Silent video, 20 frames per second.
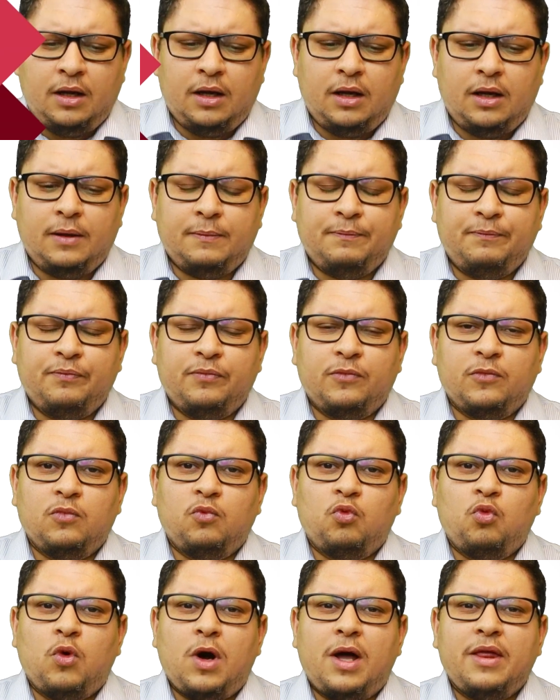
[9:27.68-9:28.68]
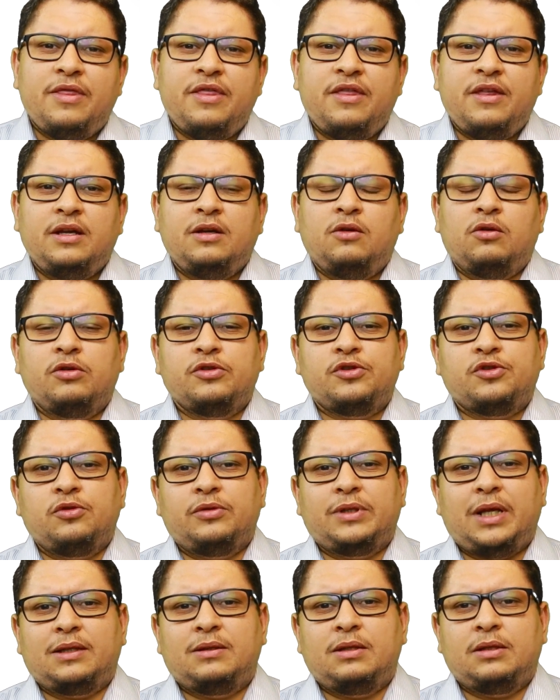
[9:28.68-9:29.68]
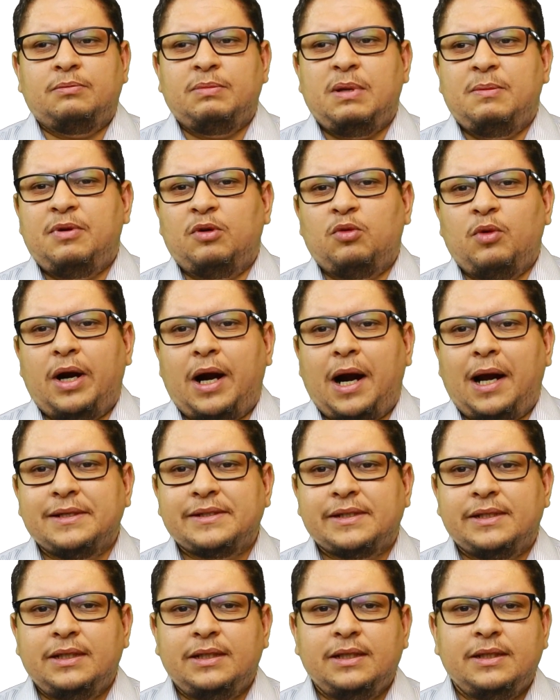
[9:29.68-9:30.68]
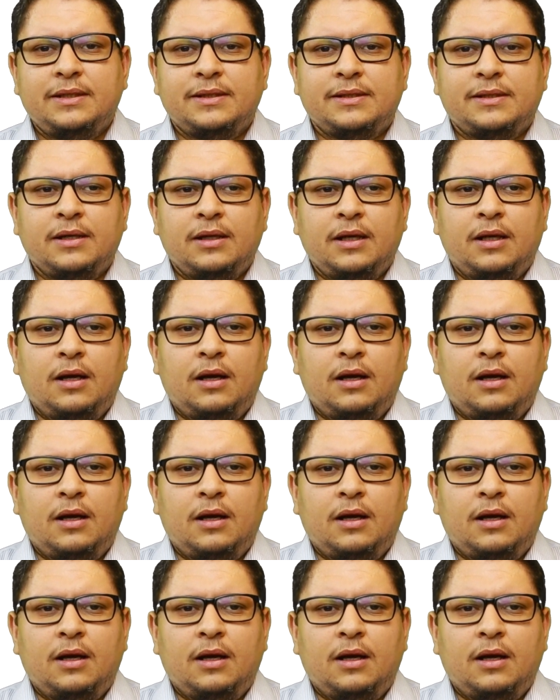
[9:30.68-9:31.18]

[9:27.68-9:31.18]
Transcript: One thing also that people were asking is